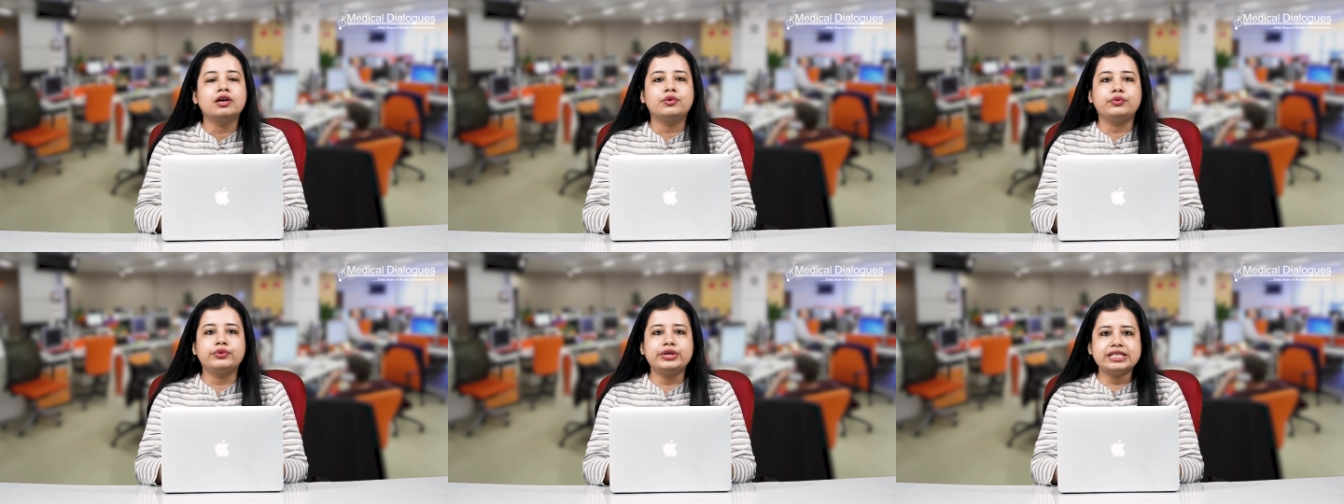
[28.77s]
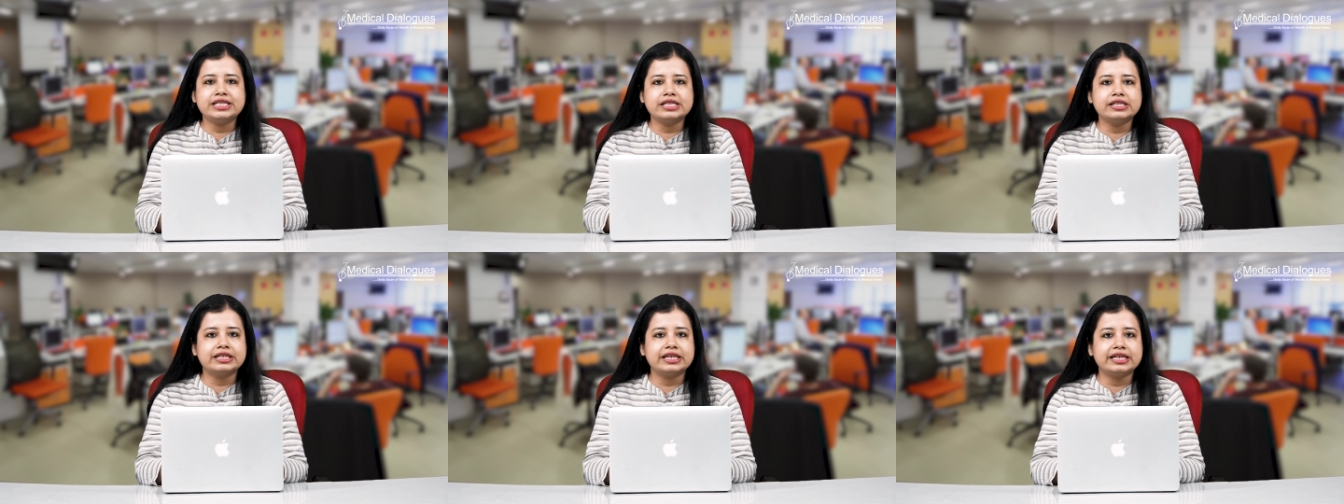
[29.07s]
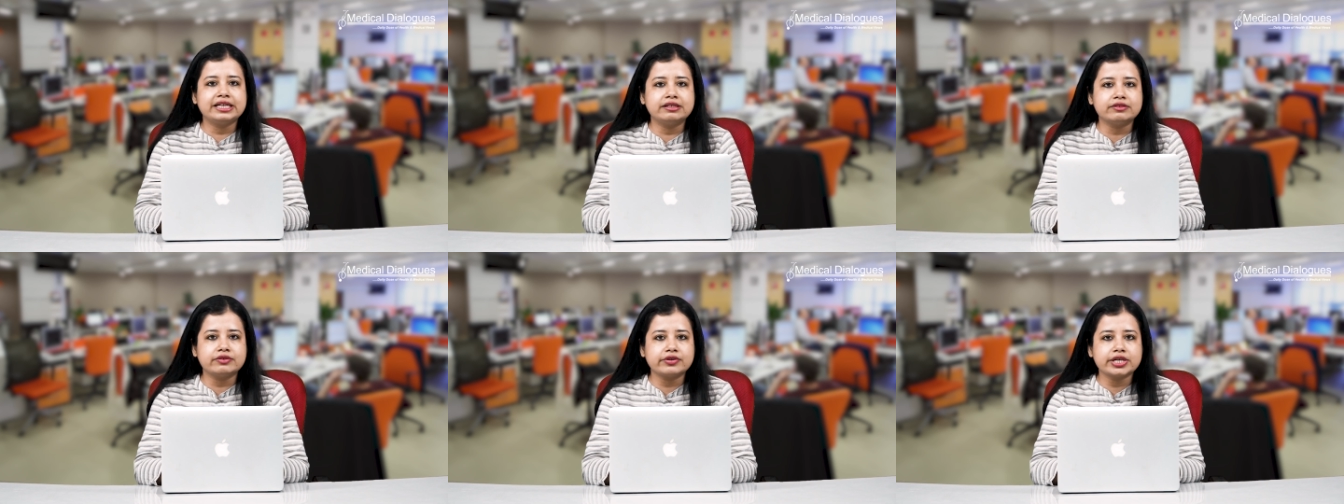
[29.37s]

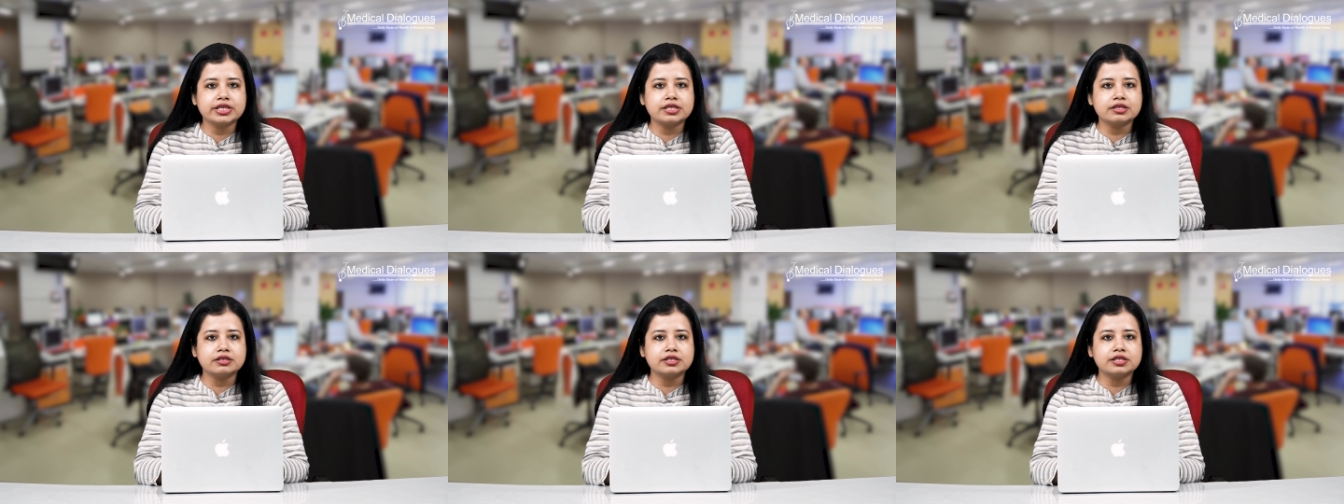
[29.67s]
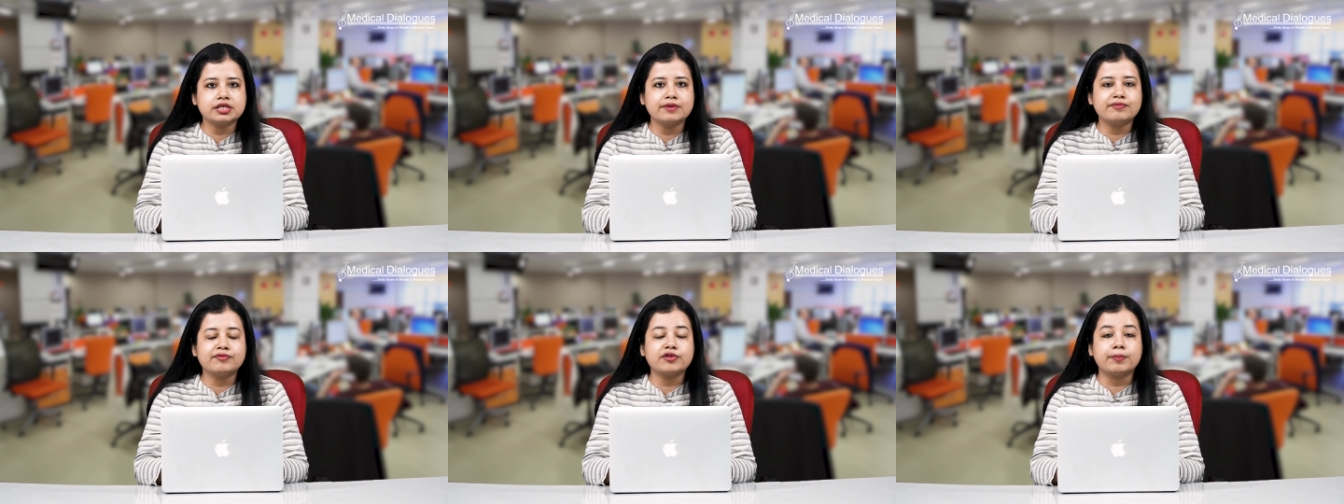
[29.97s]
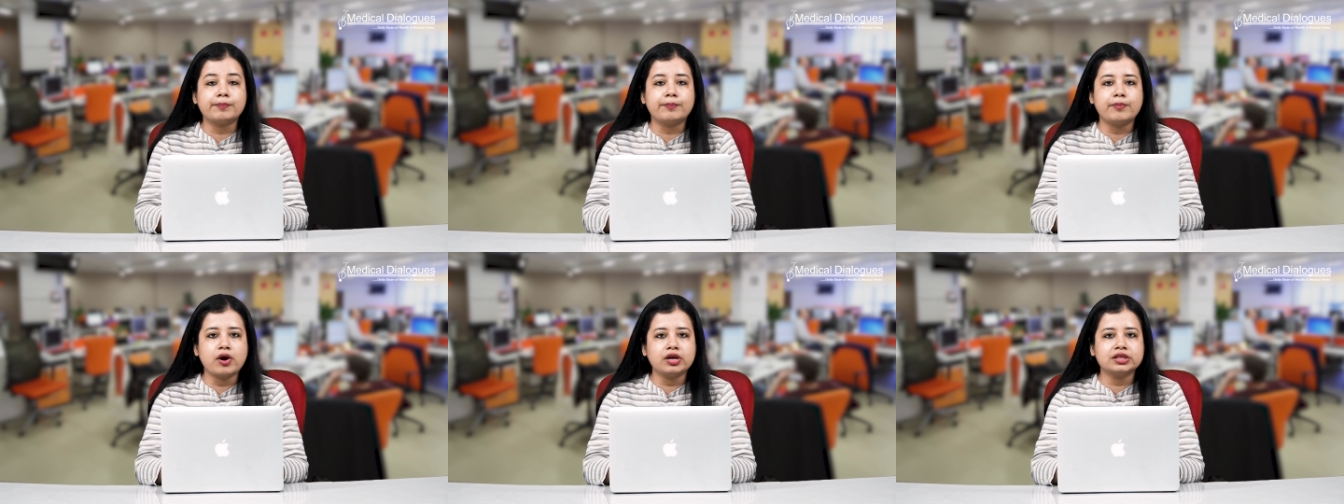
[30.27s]
Recently, a research team
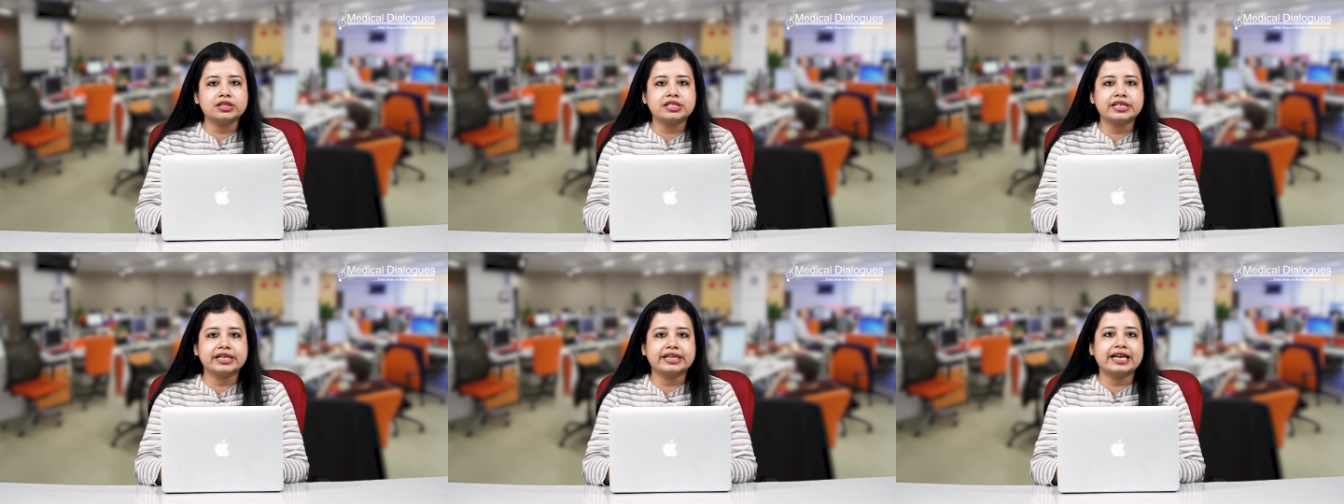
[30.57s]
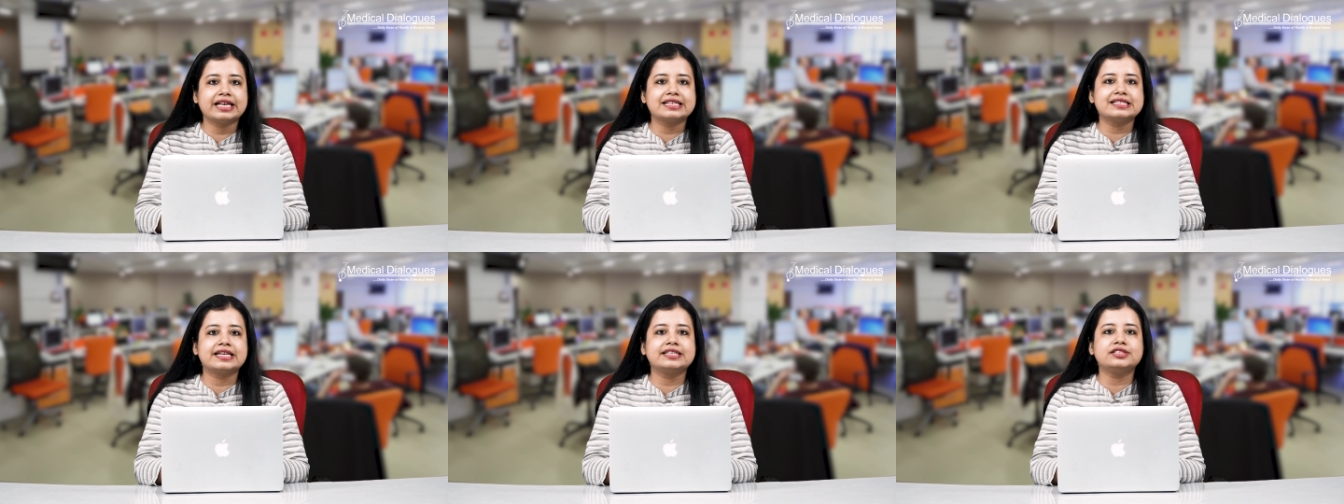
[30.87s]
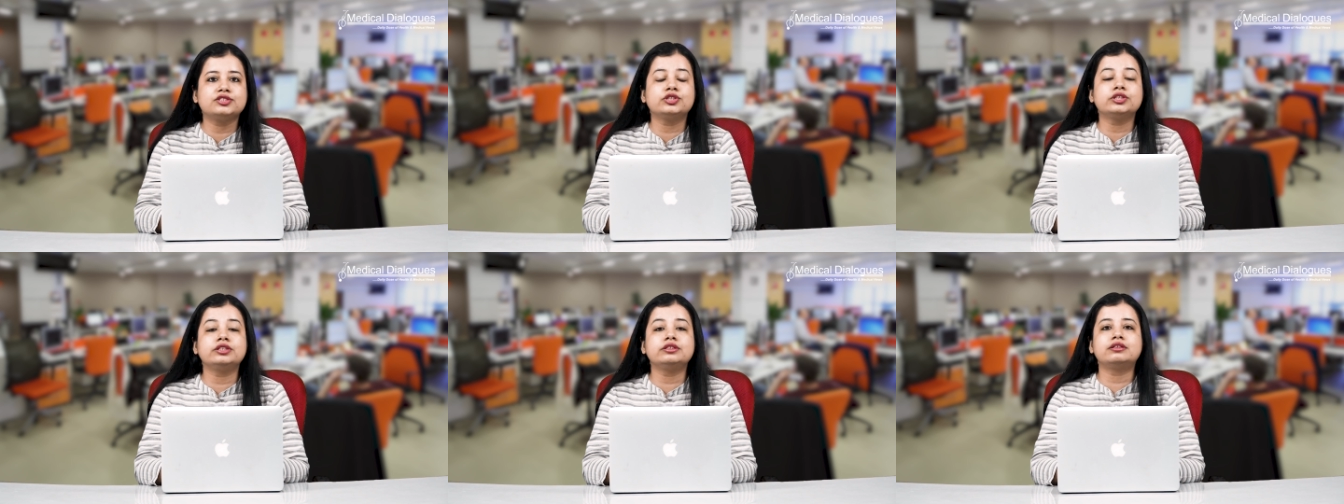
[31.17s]
from POSTECH has
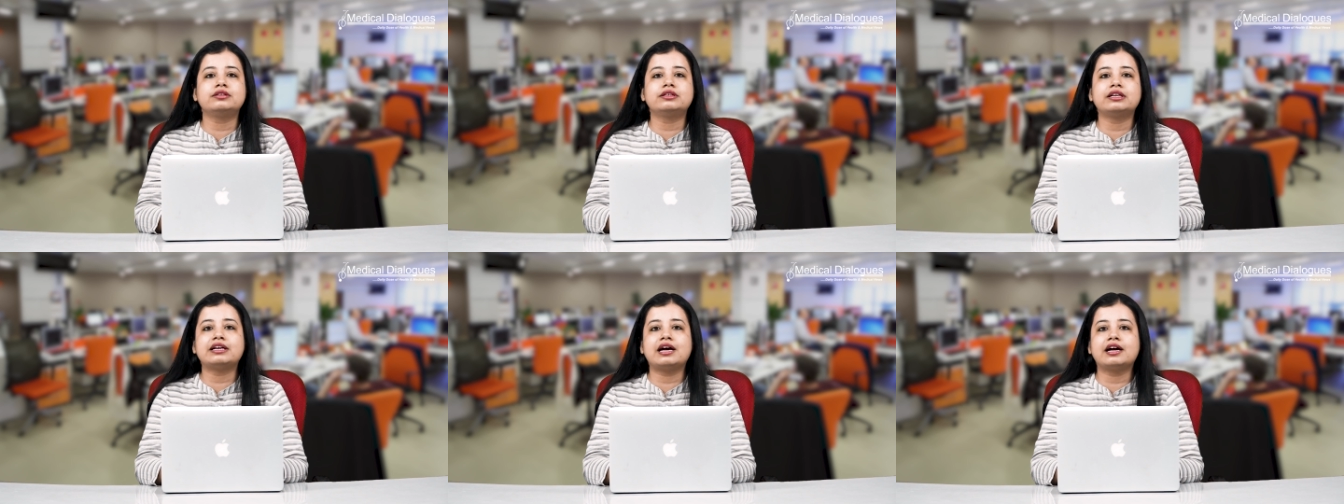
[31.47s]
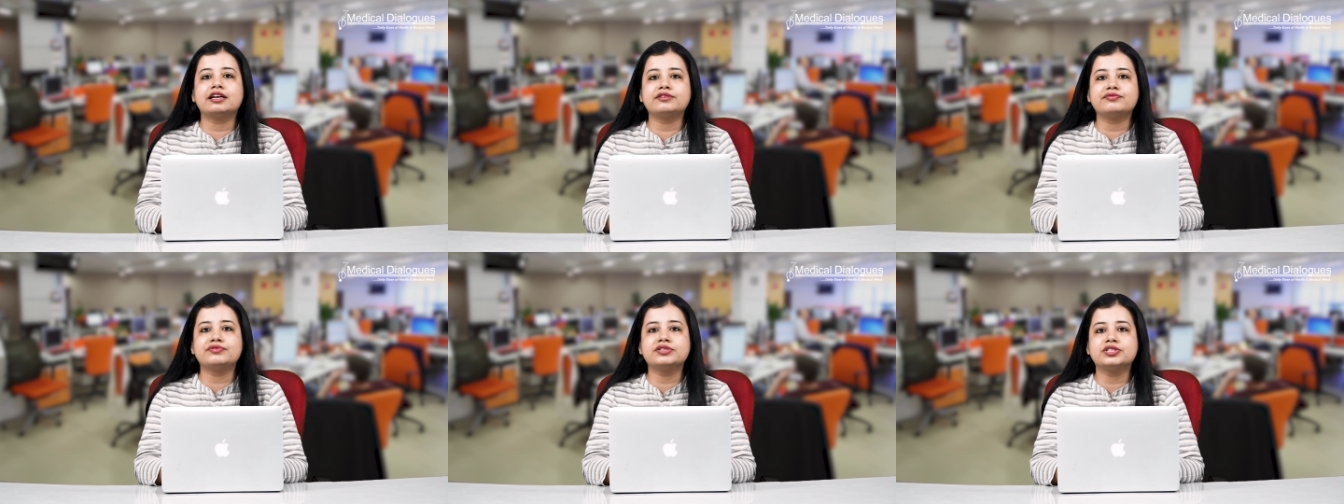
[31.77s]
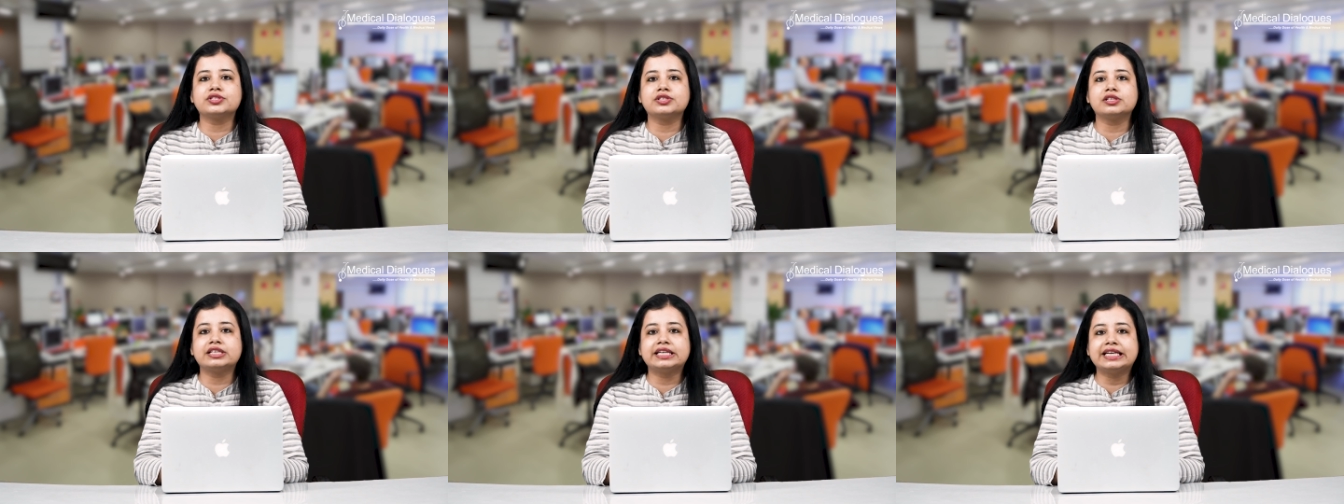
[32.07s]
engineered an
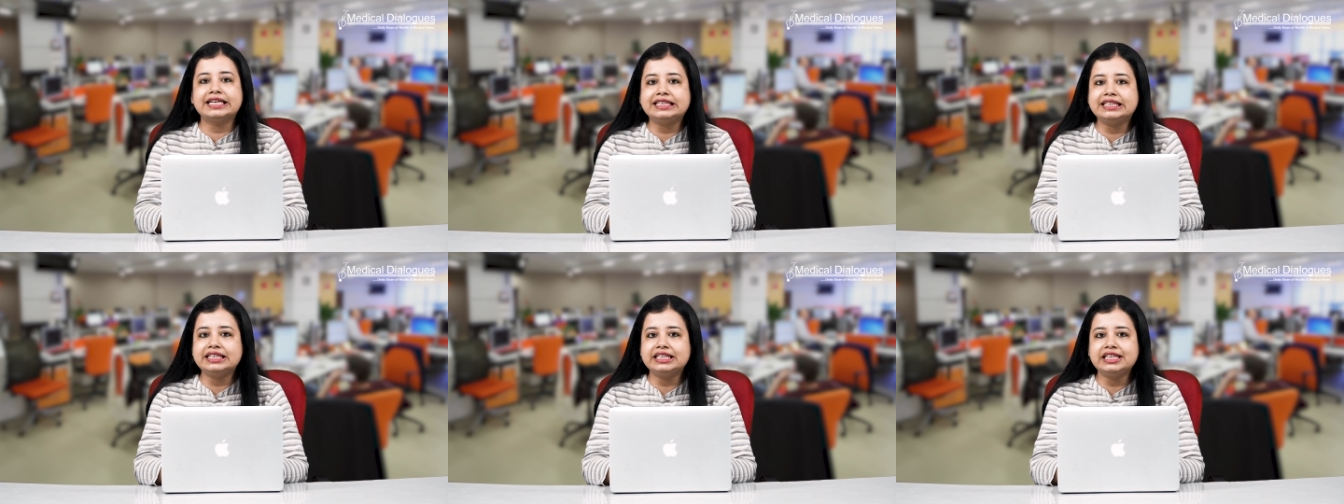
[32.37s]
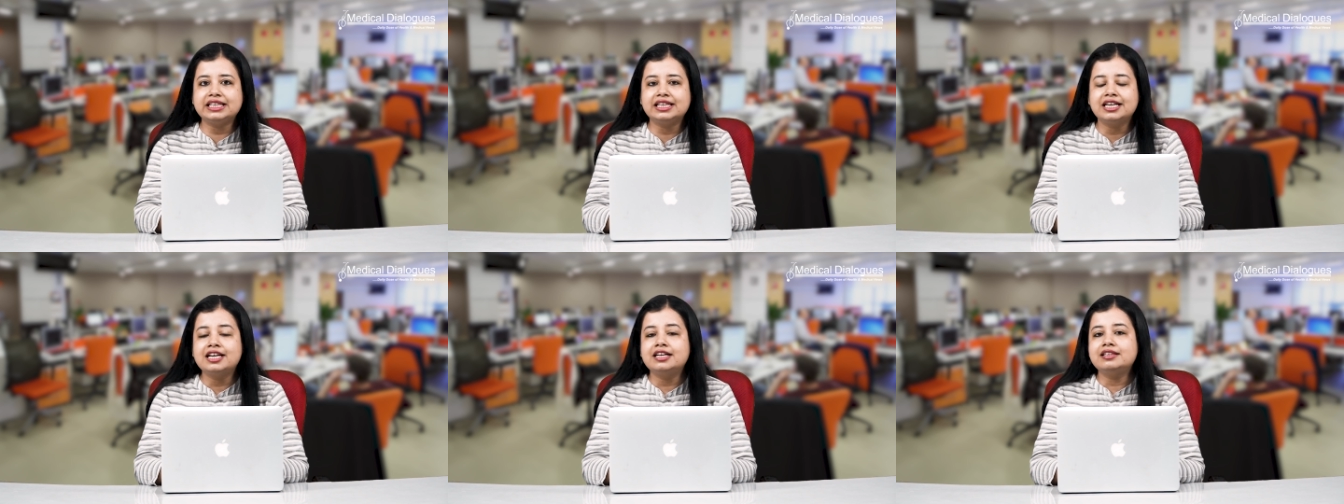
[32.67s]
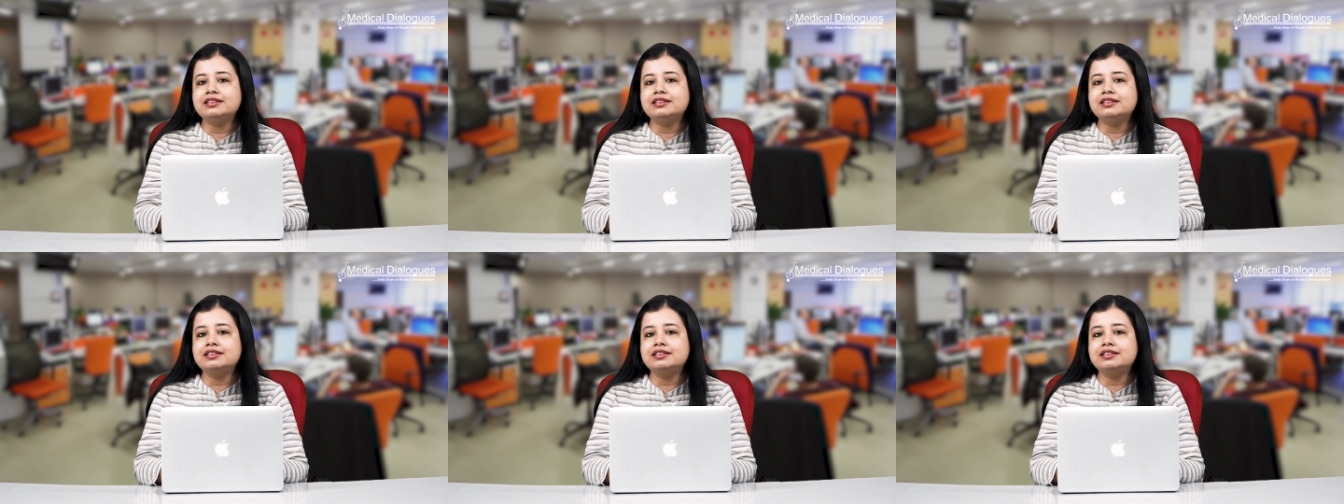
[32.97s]
artificial kidney